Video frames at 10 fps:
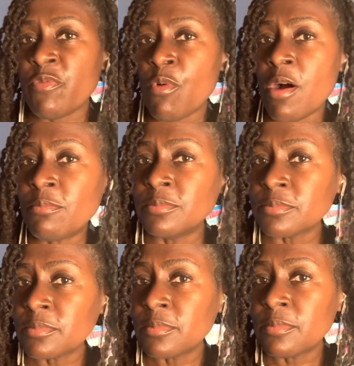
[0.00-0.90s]
one
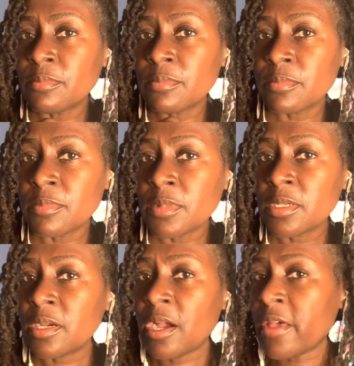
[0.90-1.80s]

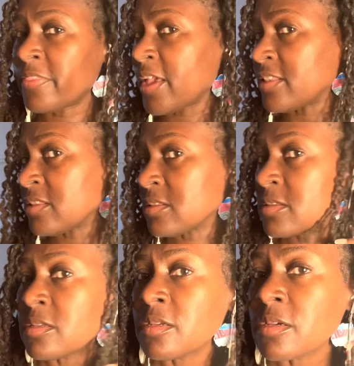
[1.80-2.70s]
and then
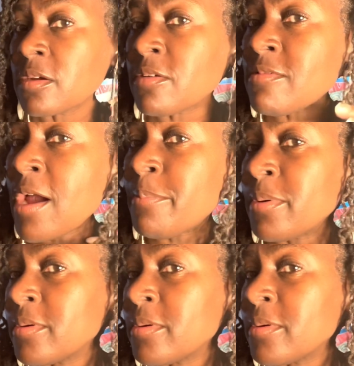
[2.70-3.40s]
grab,